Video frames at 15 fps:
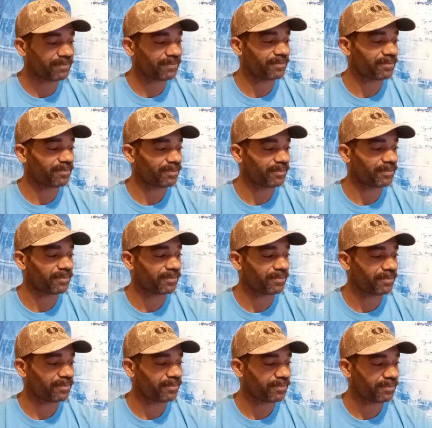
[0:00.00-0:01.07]

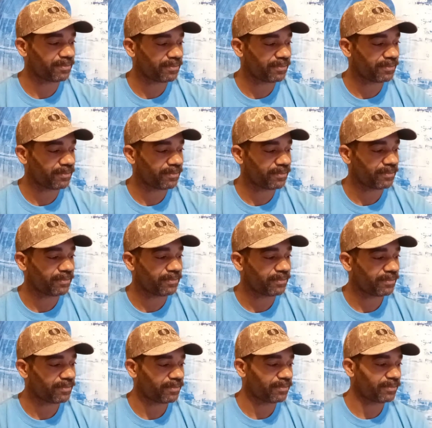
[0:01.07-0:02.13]

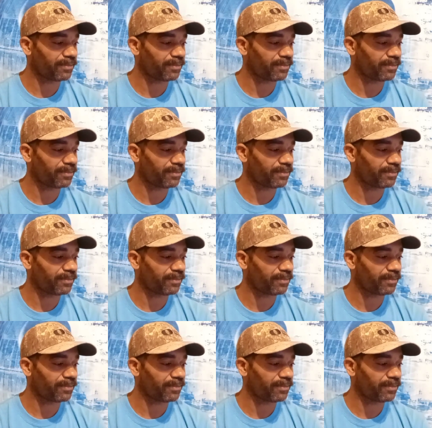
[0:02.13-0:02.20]
Nothing is said.